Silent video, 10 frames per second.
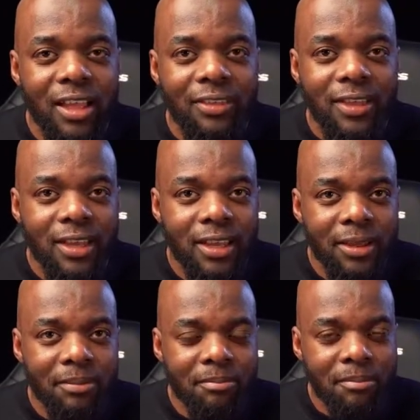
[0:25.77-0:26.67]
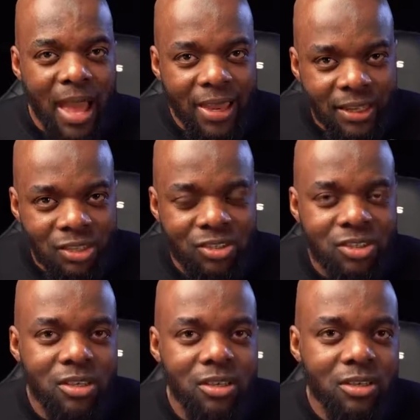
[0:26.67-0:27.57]
the
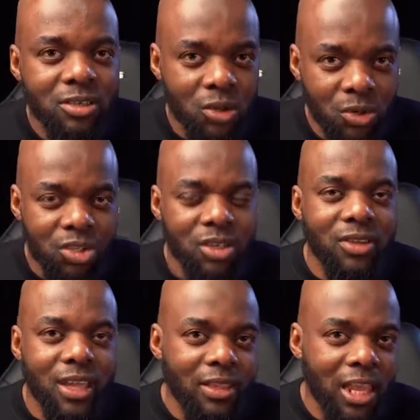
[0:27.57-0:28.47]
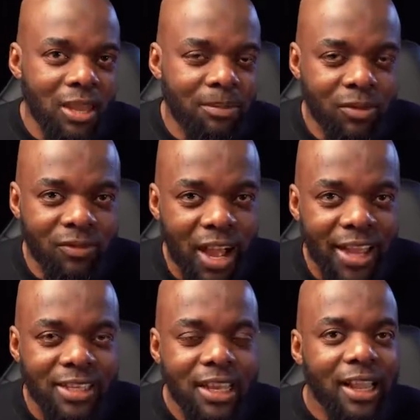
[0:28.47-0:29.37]
managed solution that they provide,